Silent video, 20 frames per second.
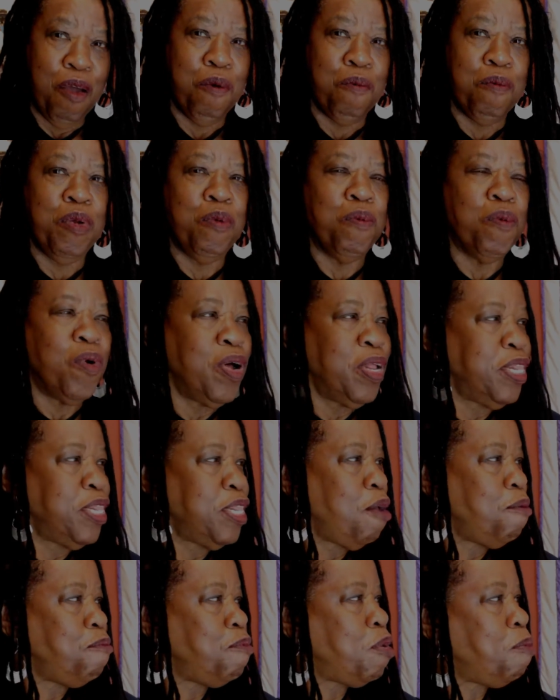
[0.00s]
We want
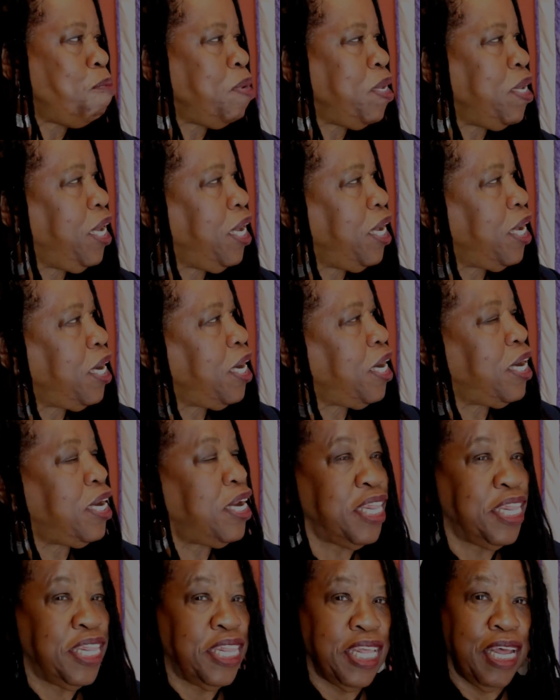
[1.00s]
them to begin
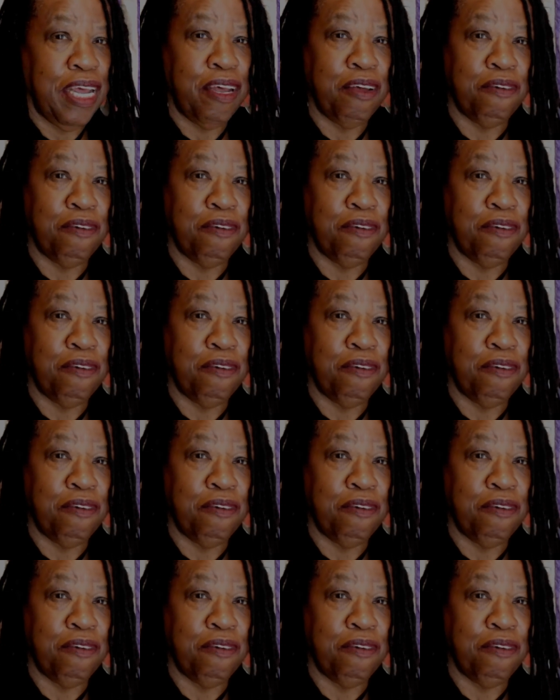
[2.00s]
to think